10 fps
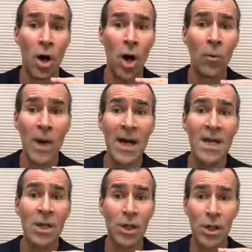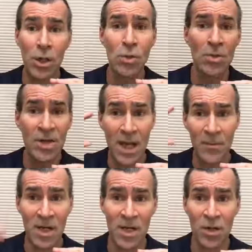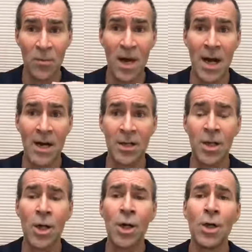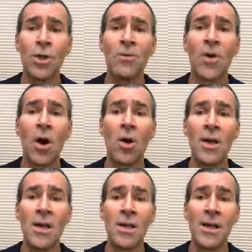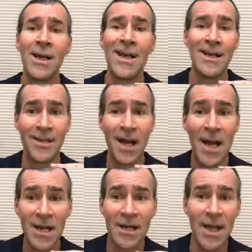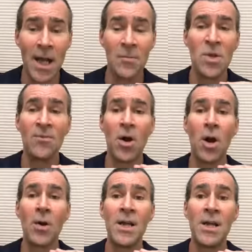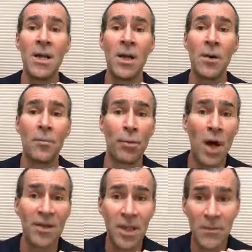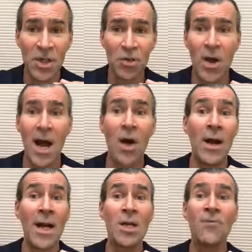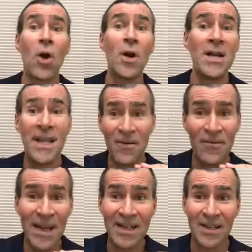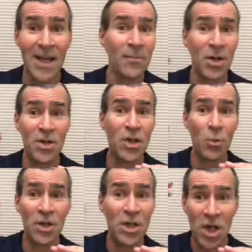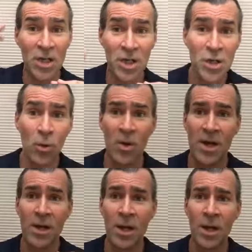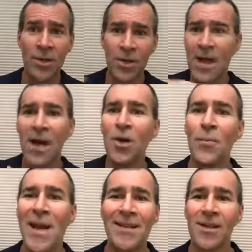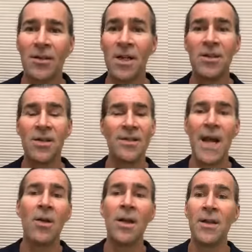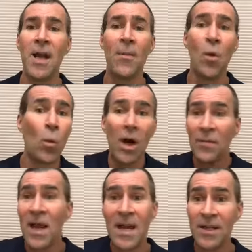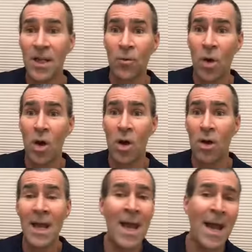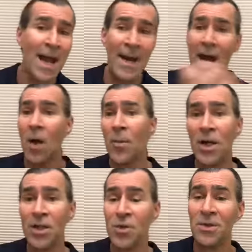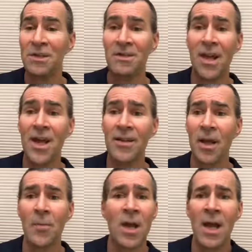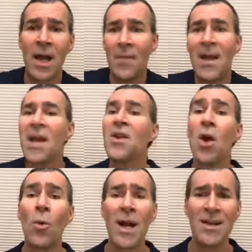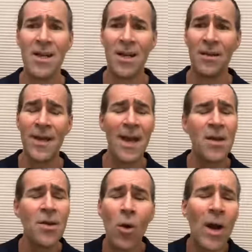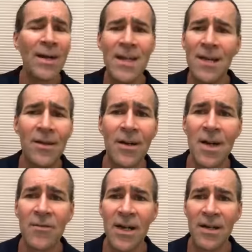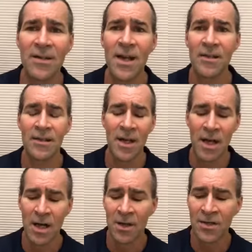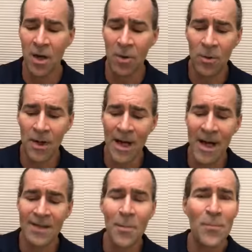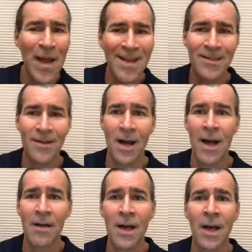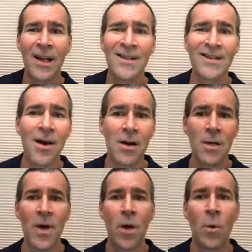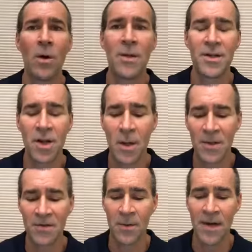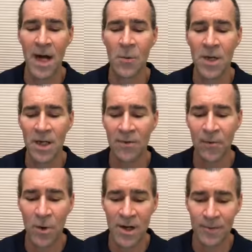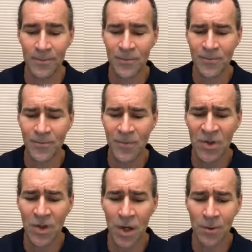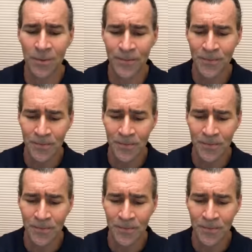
already accused them in your mind. You've already indicted them. You've already brought them to trial, and you've already convicted them because you were the judge and jury. So now you're basically just telling them what they did wrong and how much you dislike them, and they had no idea. They had no idea that it even exists. So as a baseline, let's talk about where this comes from and how we can avoid it. So